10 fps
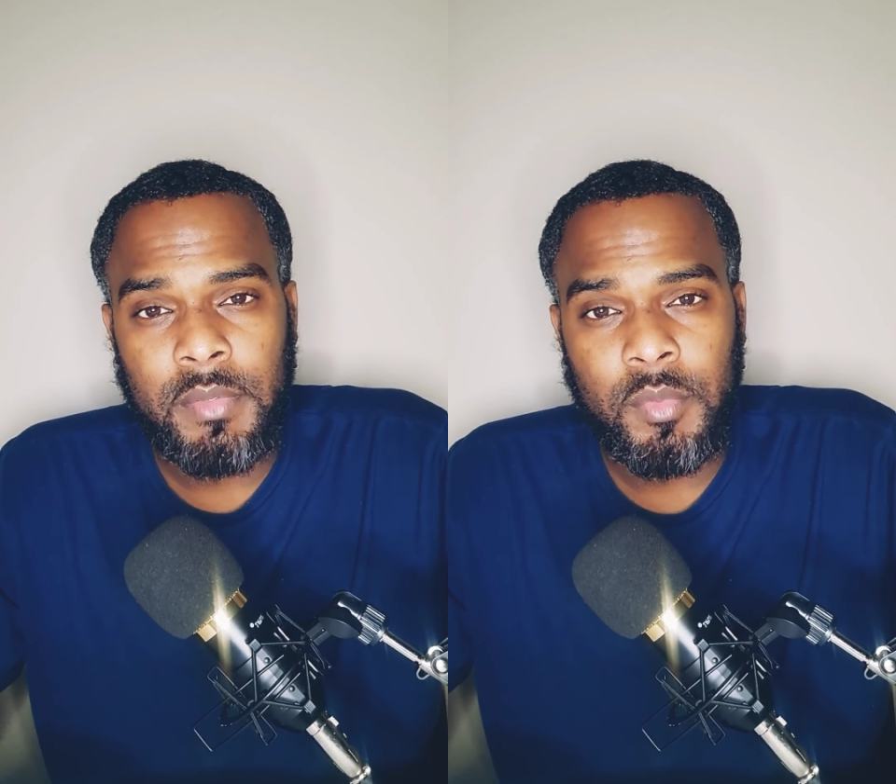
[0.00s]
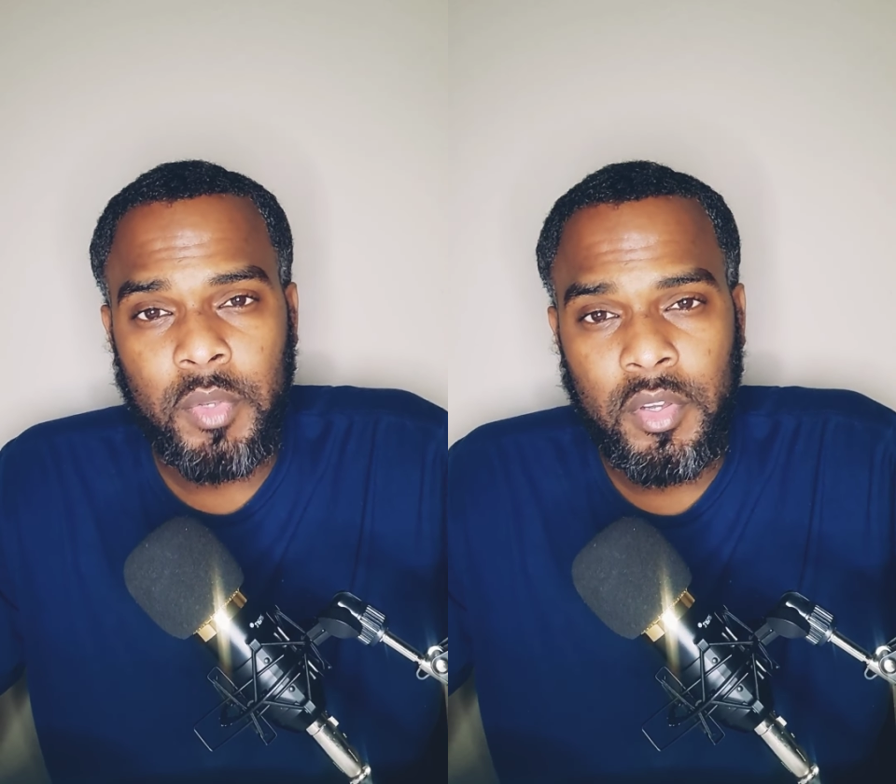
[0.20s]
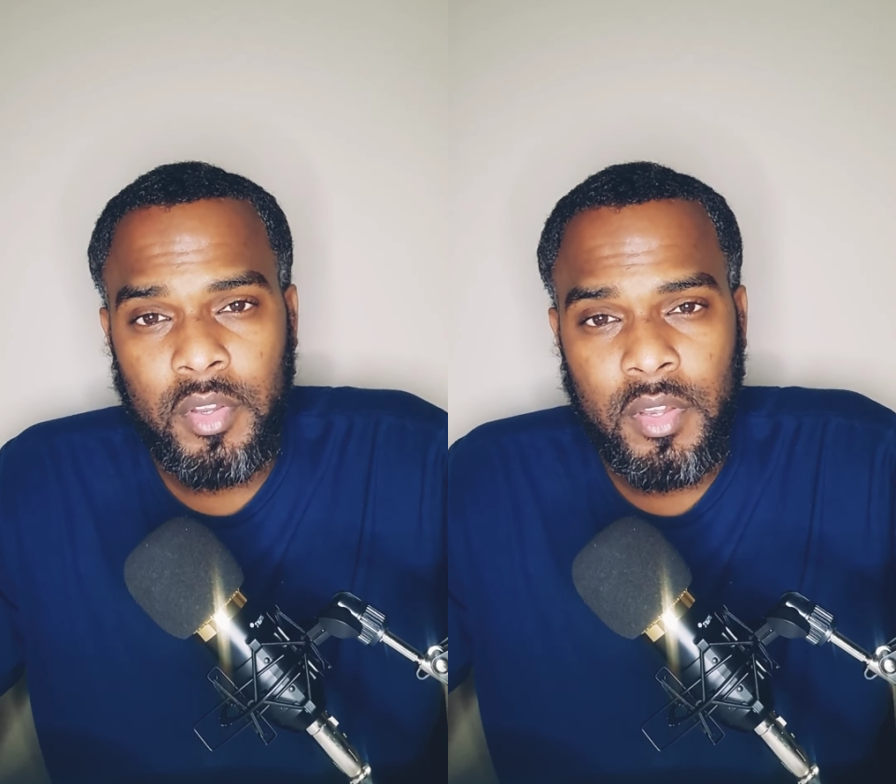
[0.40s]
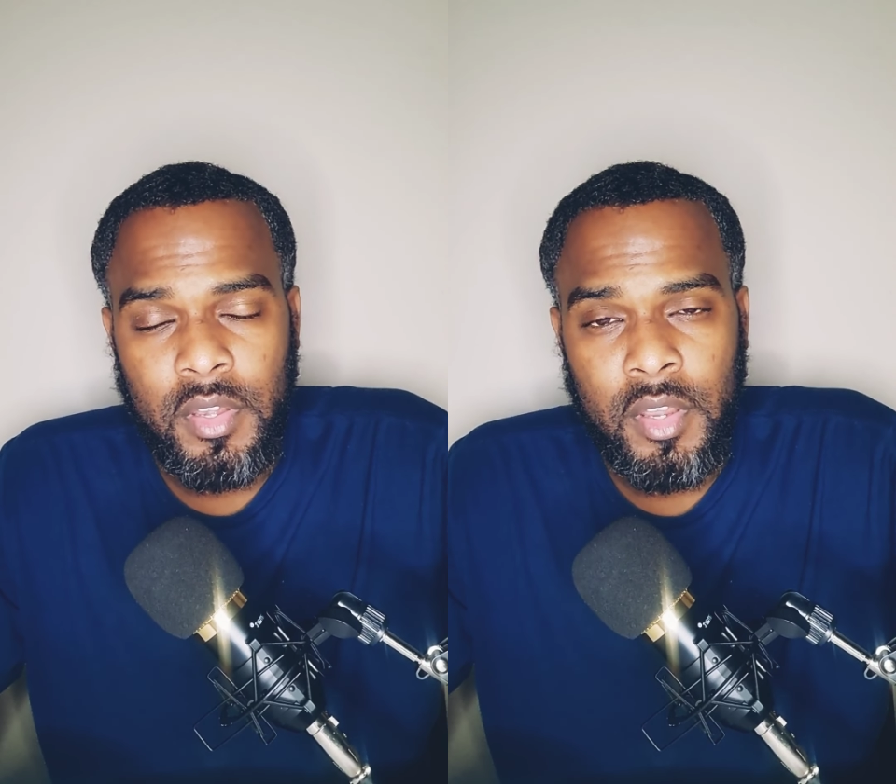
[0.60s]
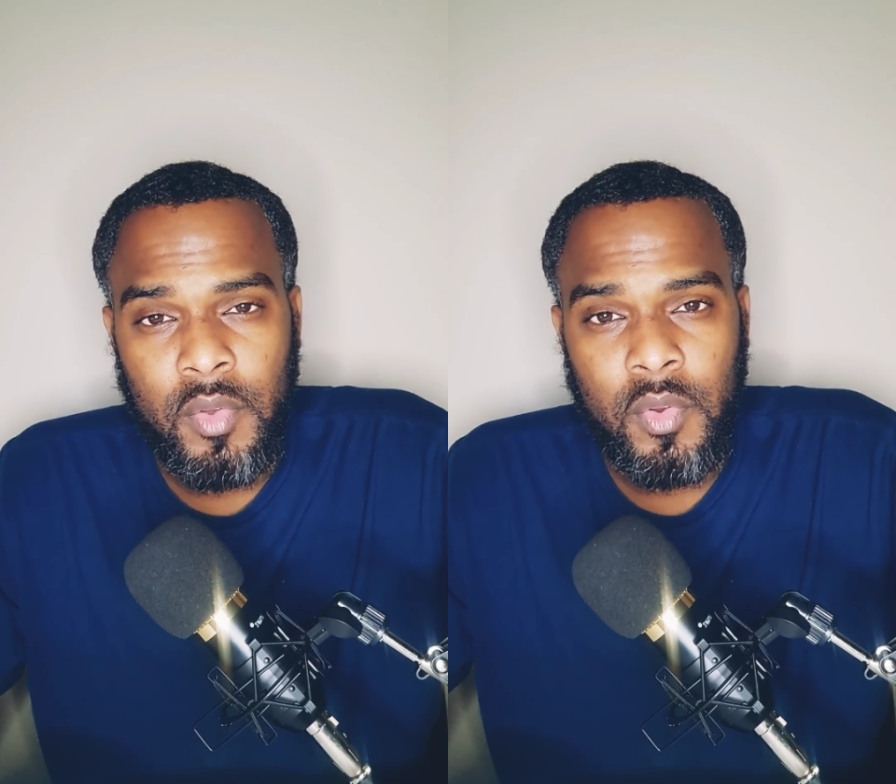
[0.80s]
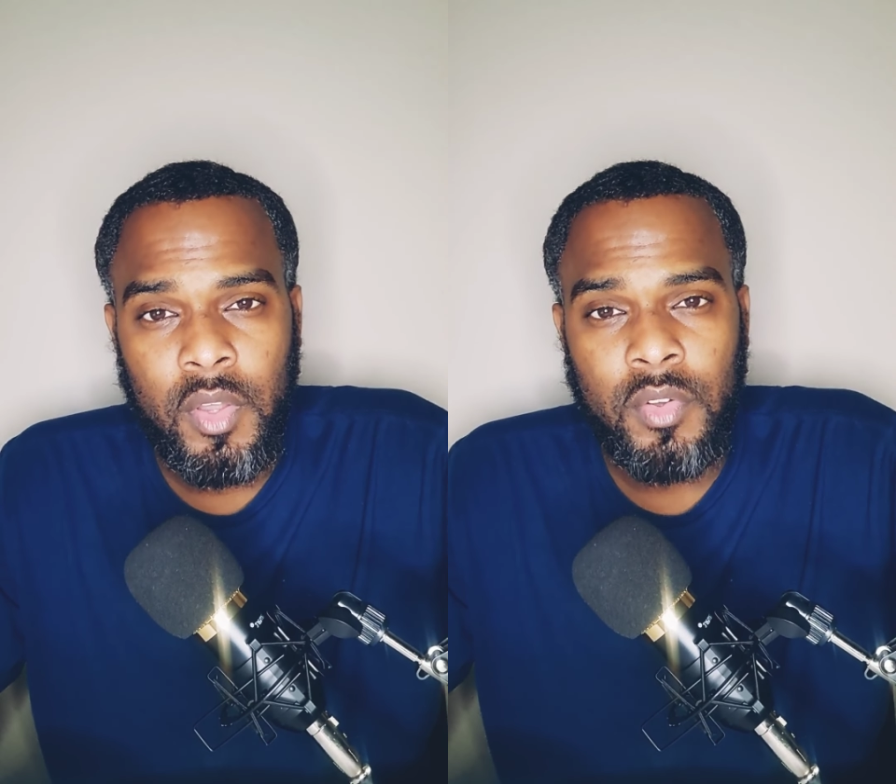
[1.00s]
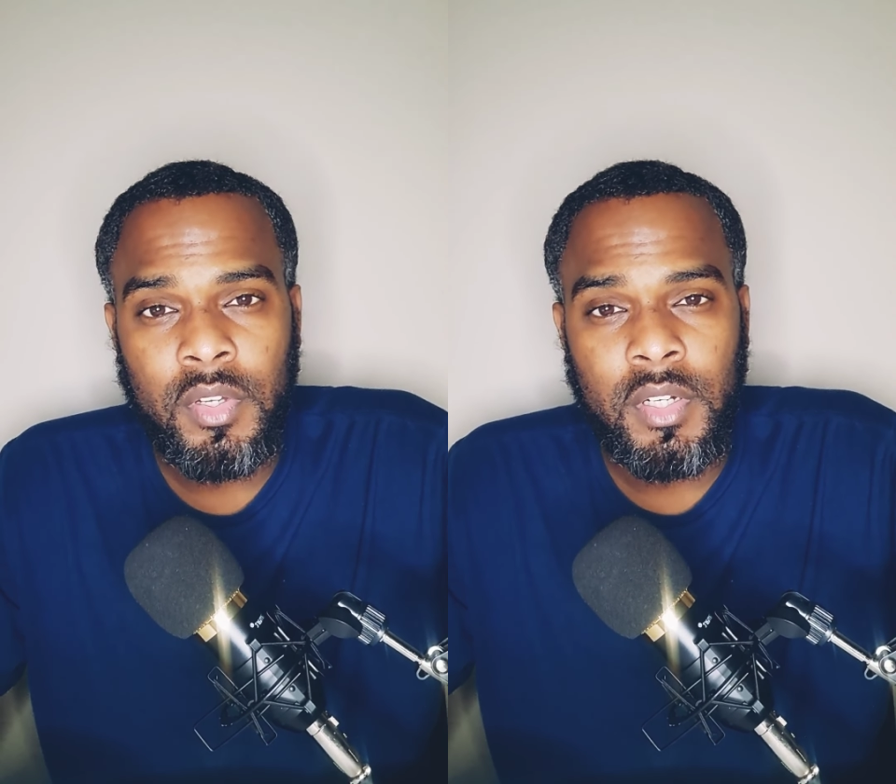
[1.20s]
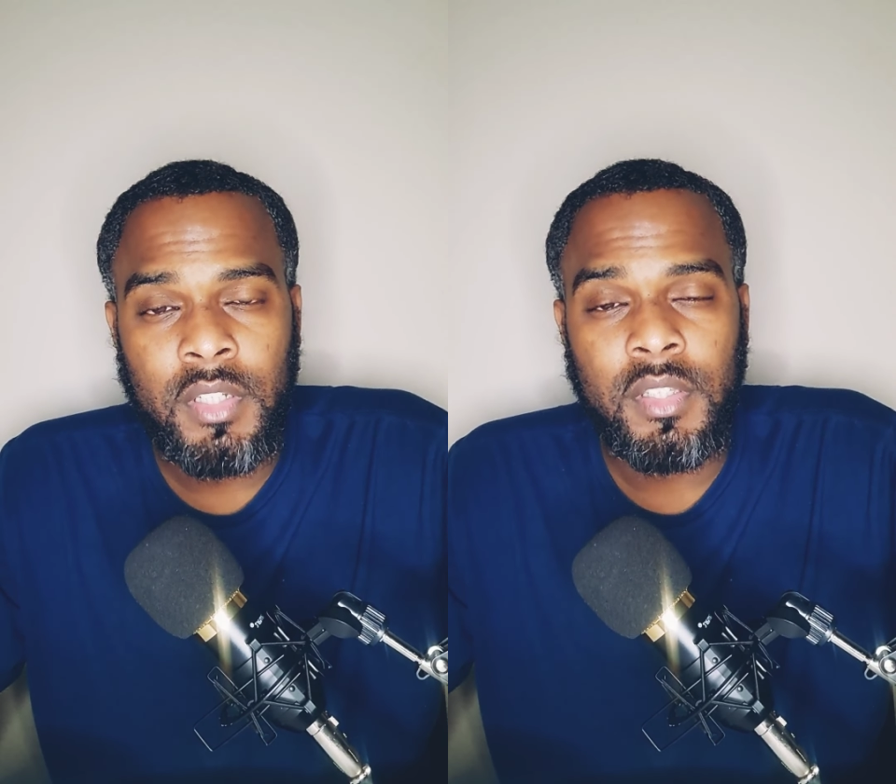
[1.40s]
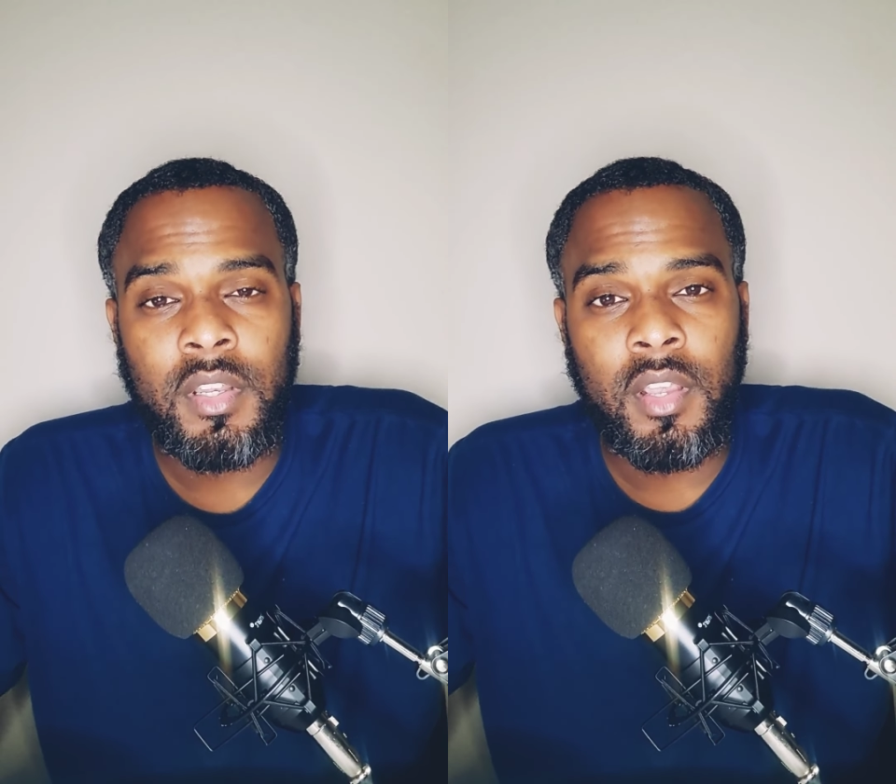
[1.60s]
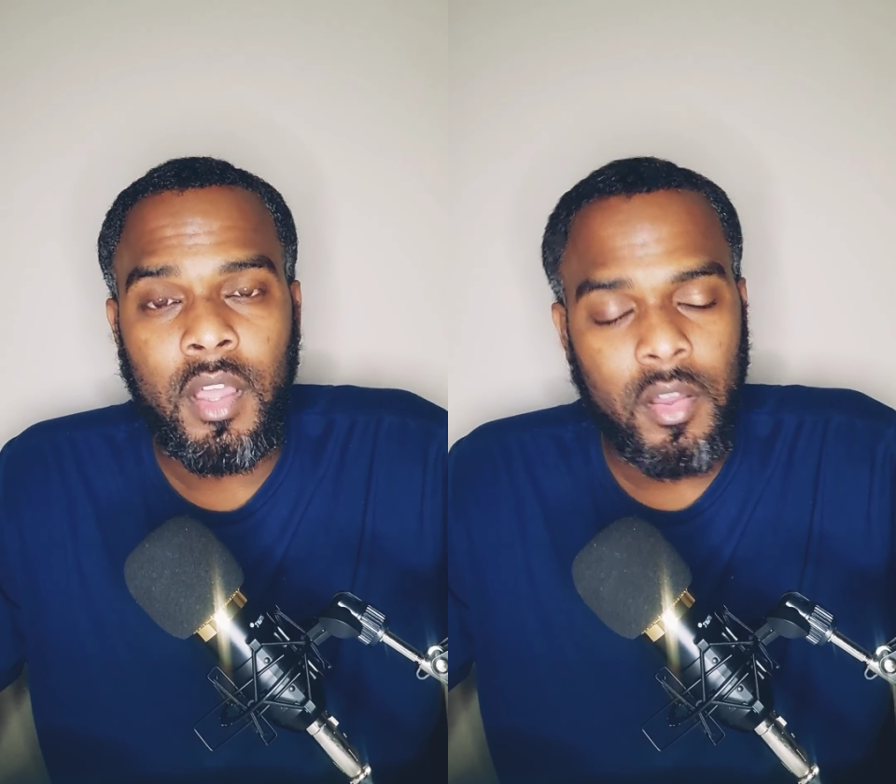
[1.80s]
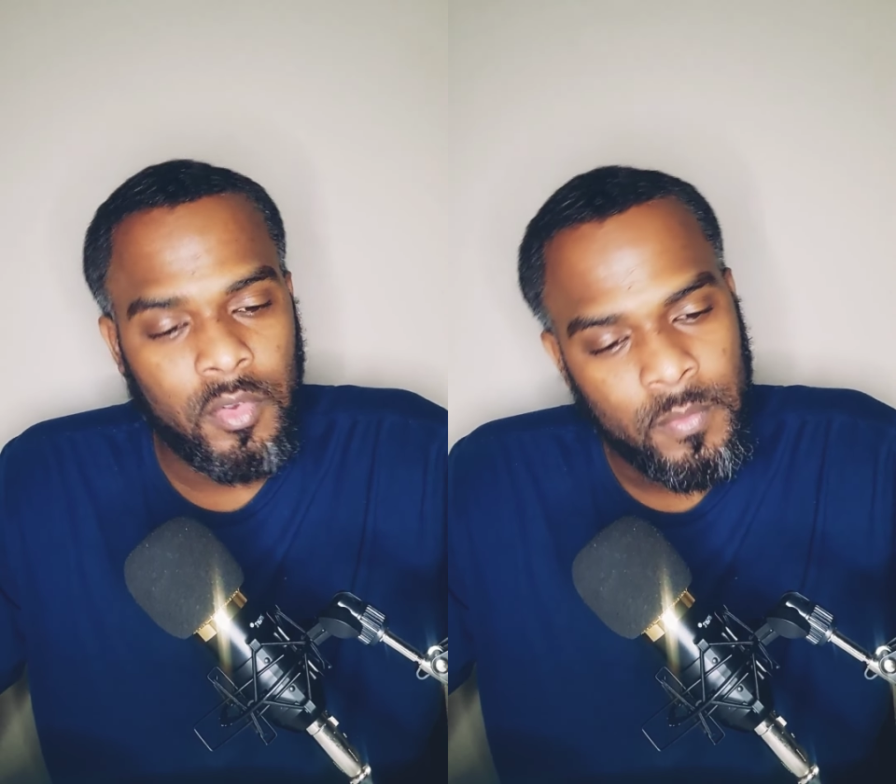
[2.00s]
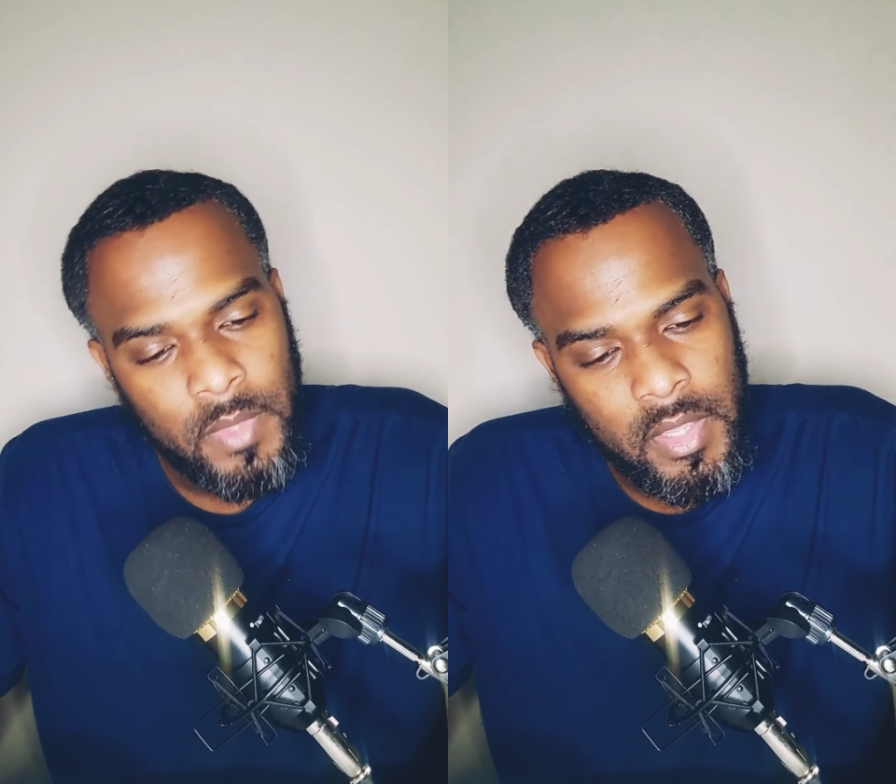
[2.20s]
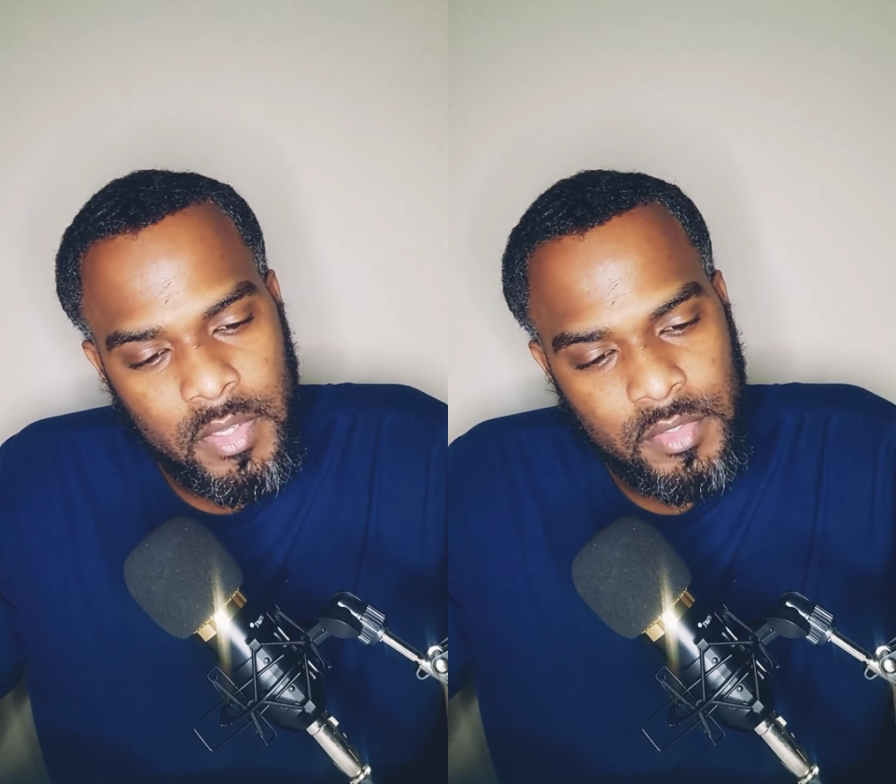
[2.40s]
we are no longer under the law. So